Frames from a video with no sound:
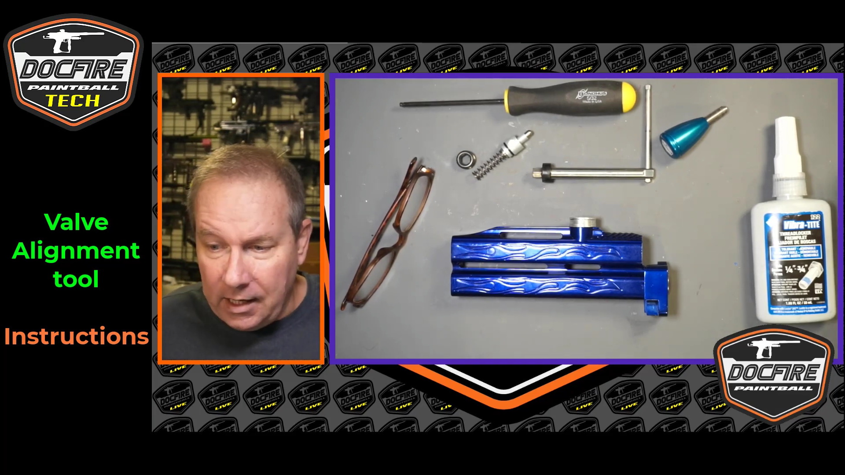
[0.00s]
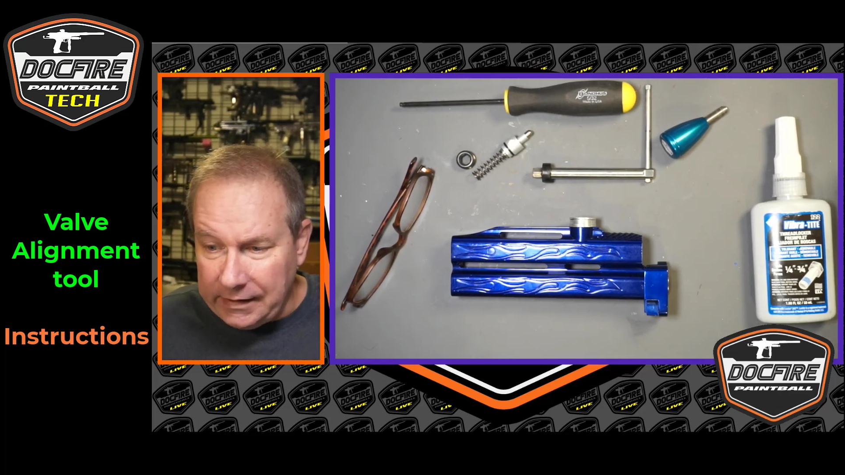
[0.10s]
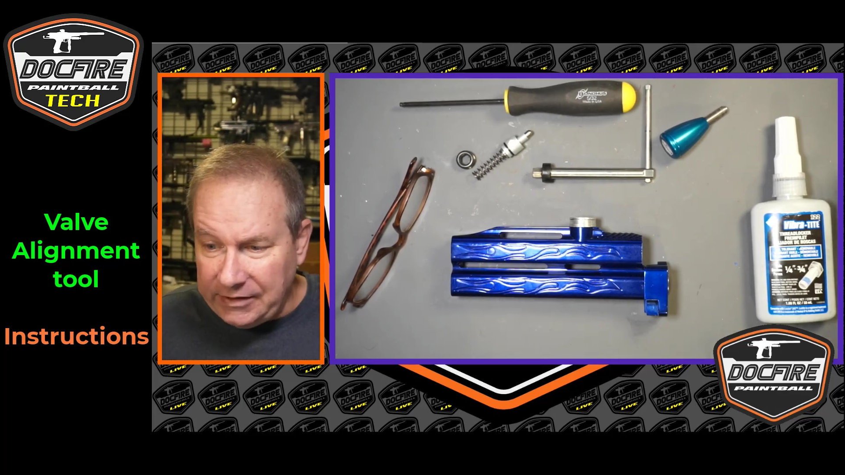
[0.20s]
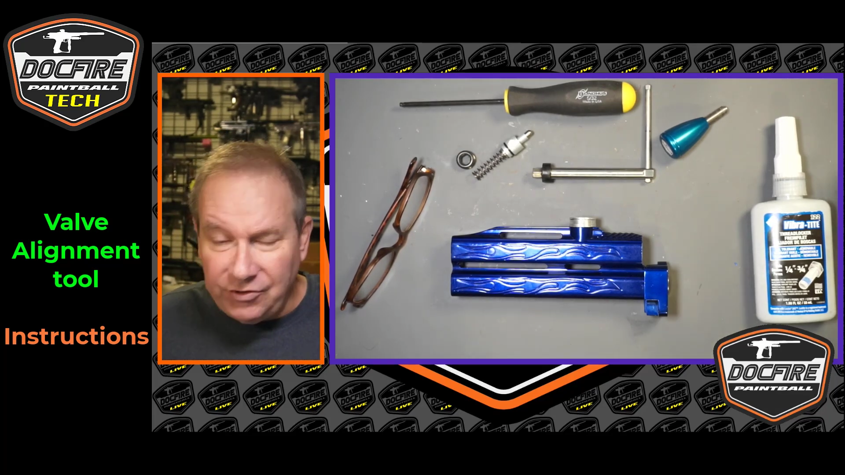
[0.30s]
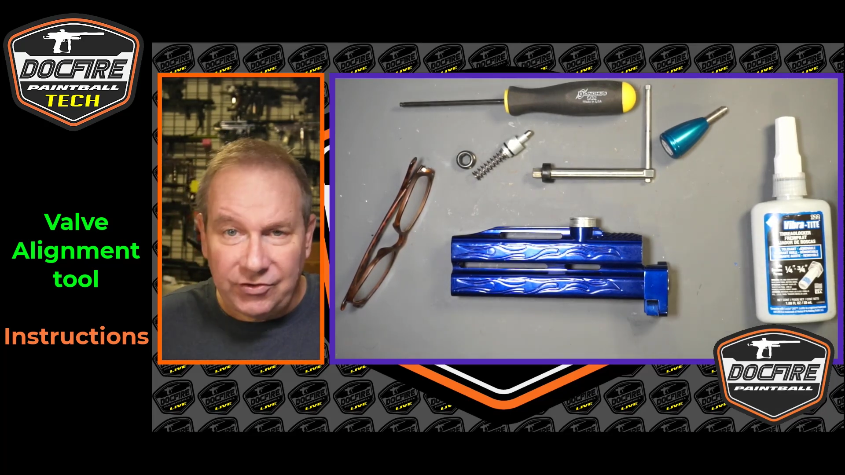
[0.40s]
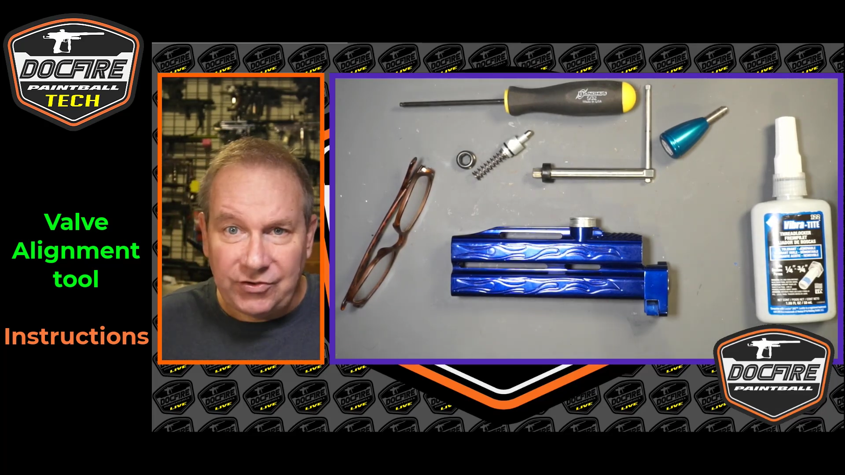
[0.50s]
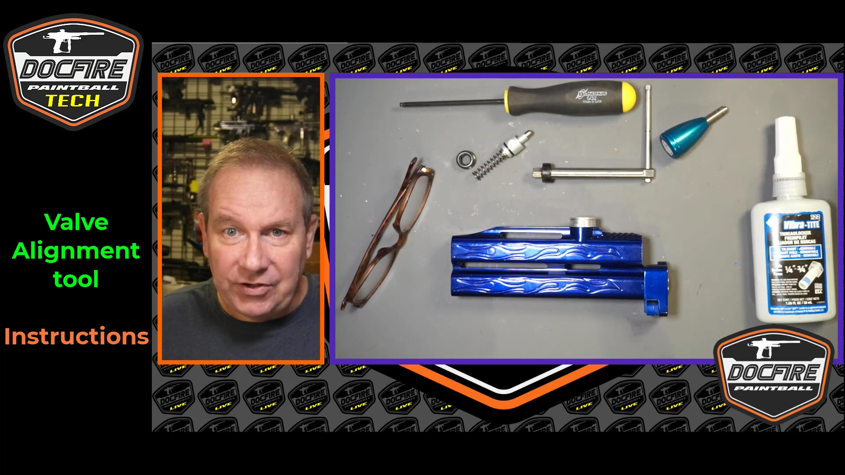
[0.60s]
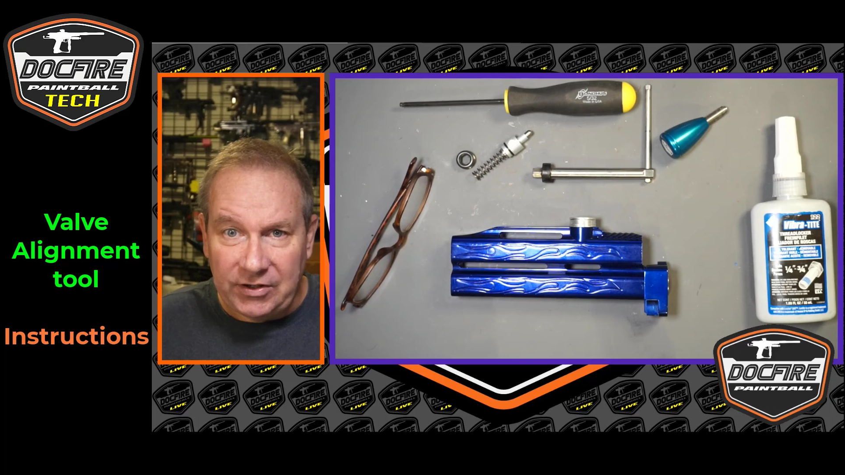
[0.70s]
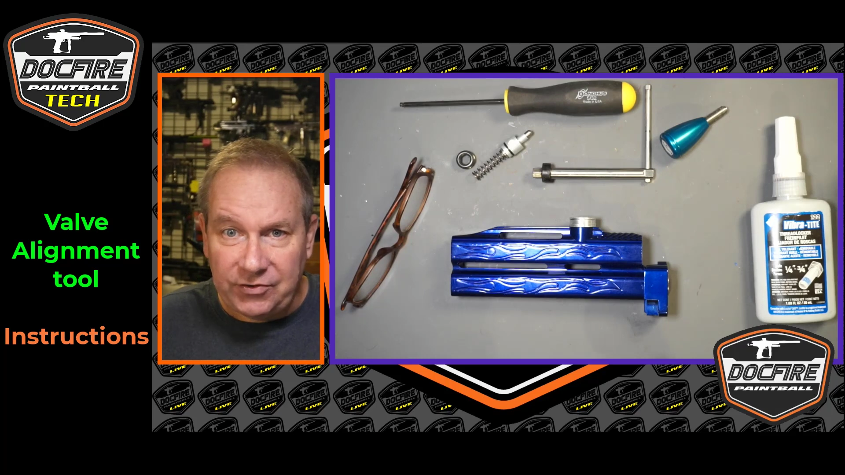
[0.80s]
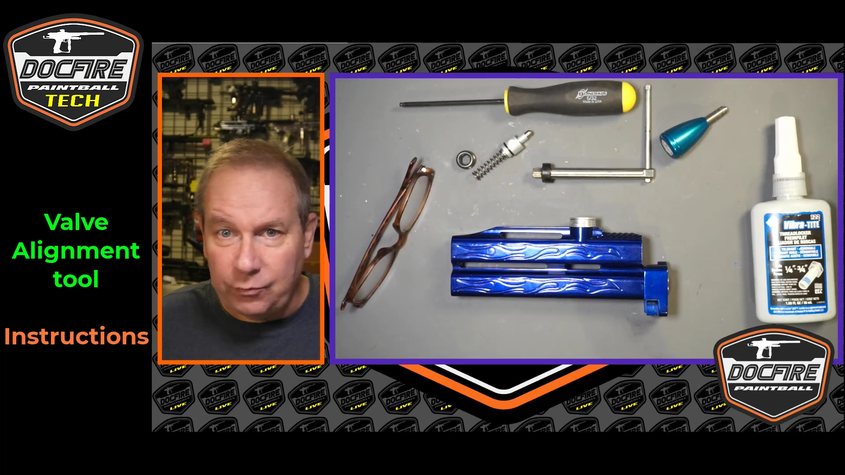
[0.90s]
He uses
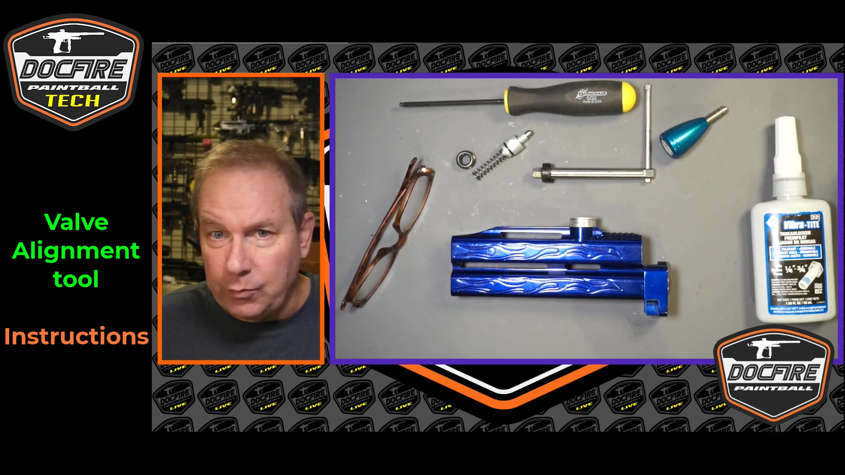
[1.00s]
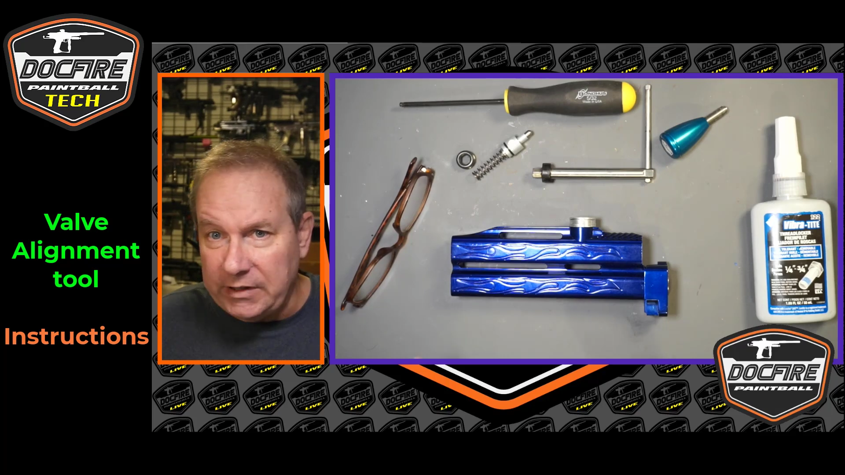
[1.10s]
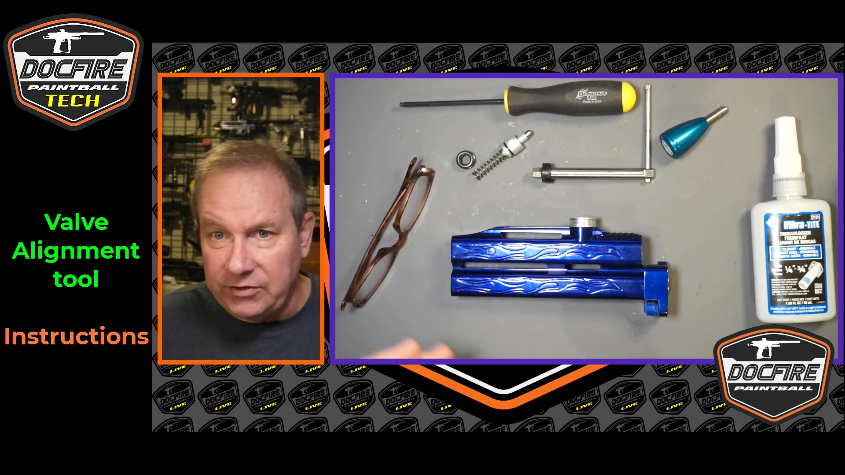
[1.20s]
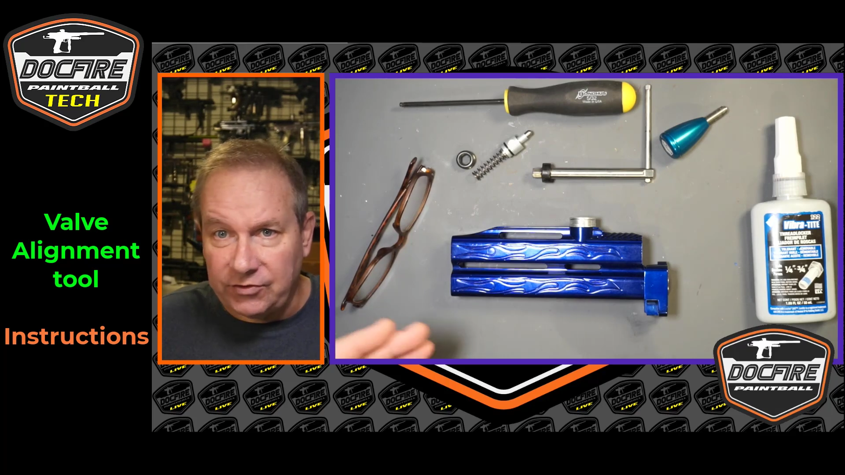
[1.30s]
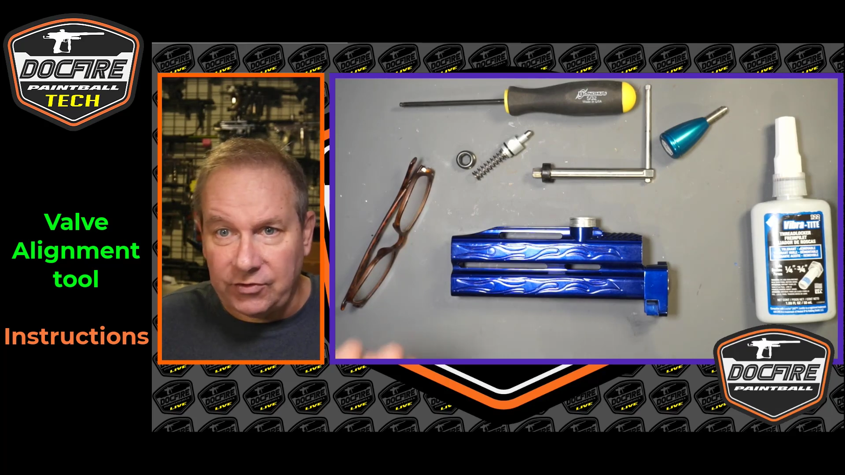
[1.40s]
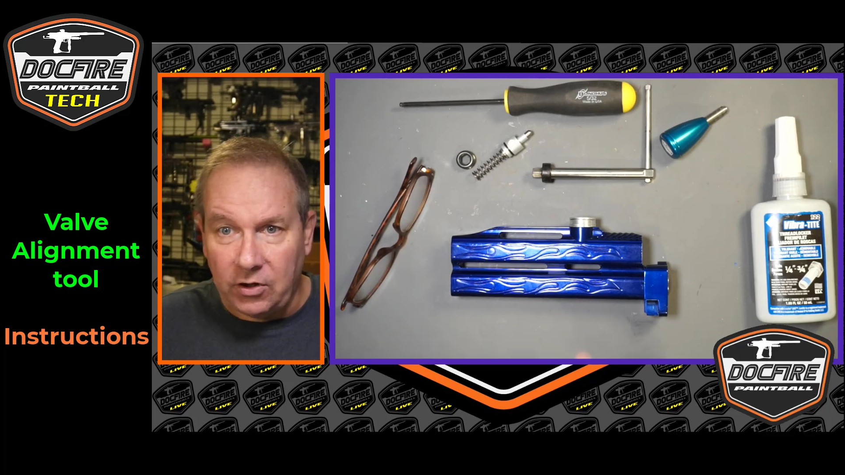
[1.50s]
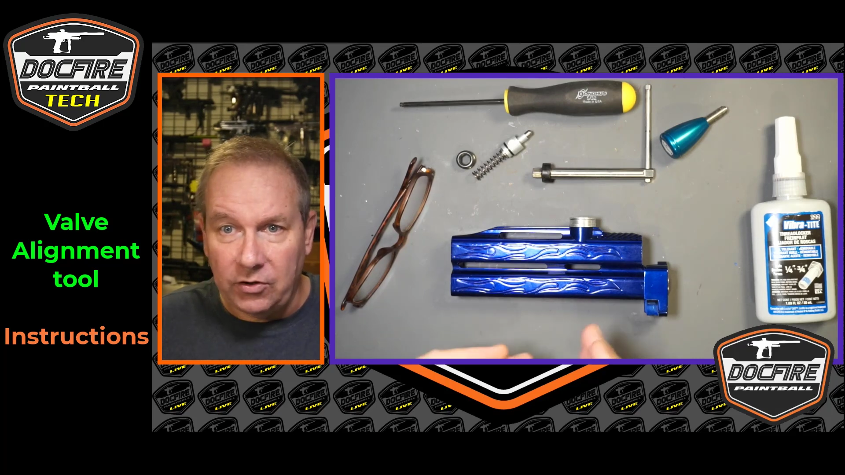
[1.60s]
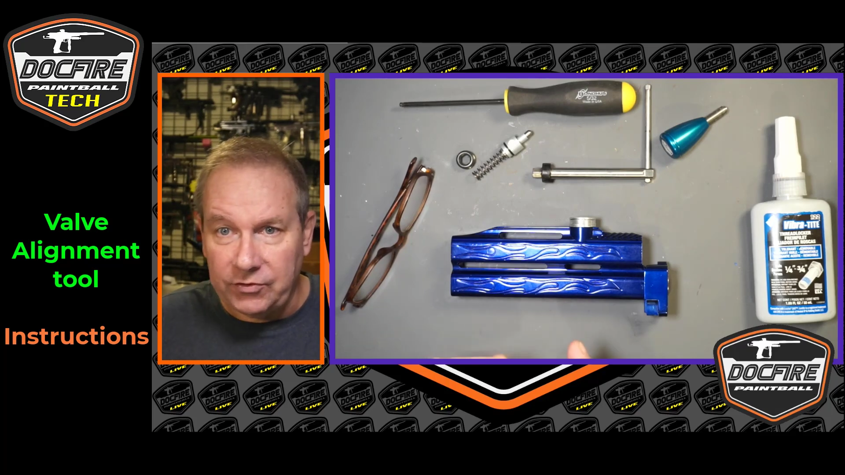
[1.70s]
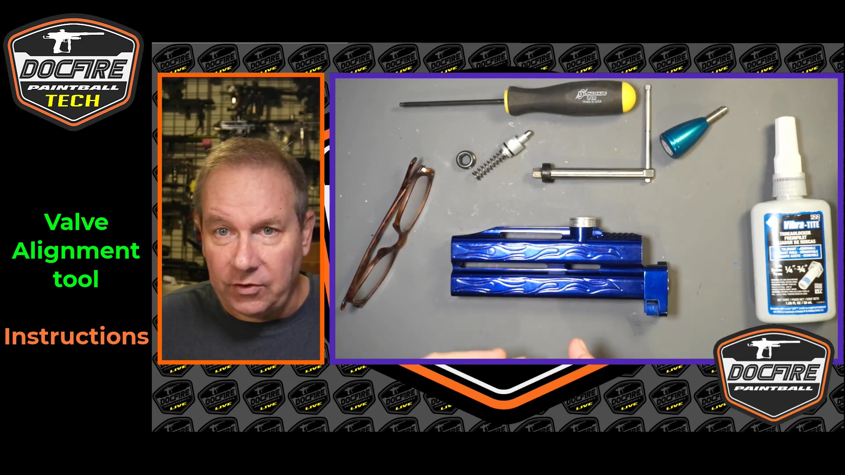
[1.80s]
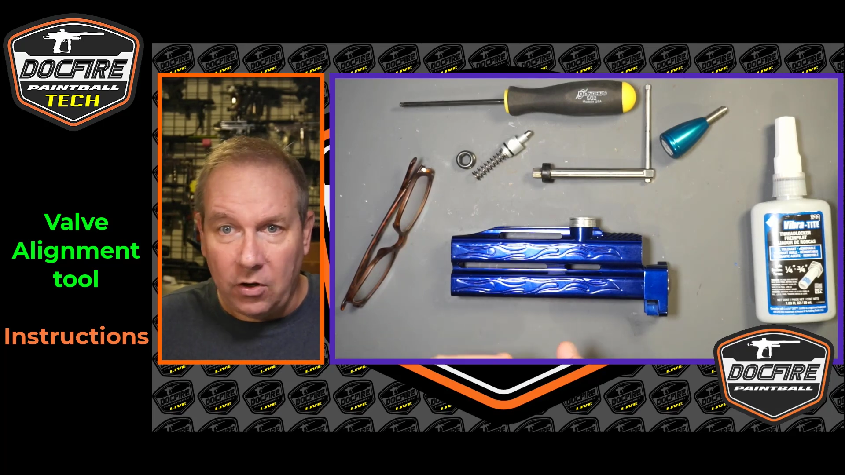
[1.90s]
this when he
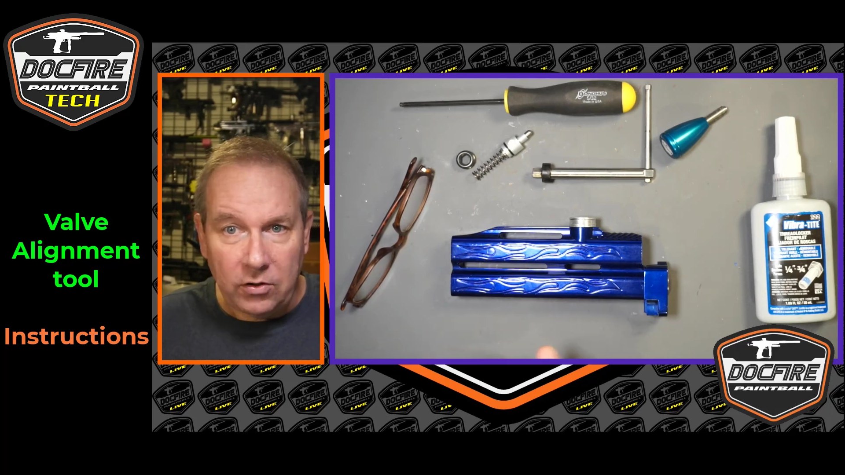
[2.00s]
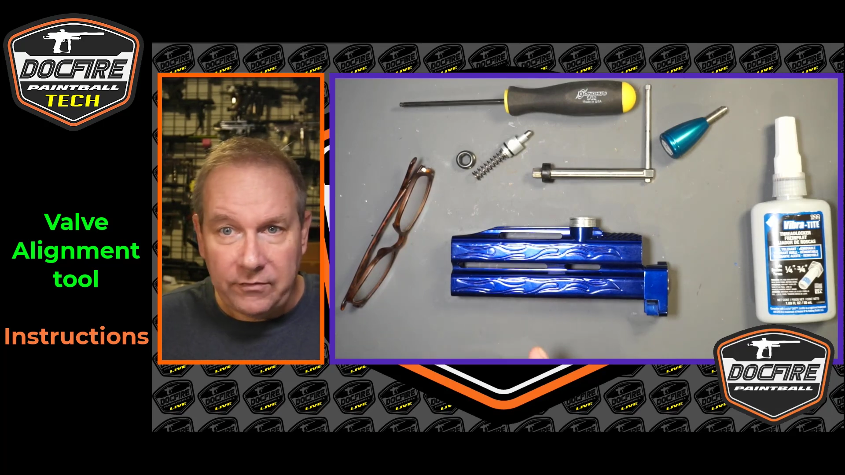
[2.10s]
installs all the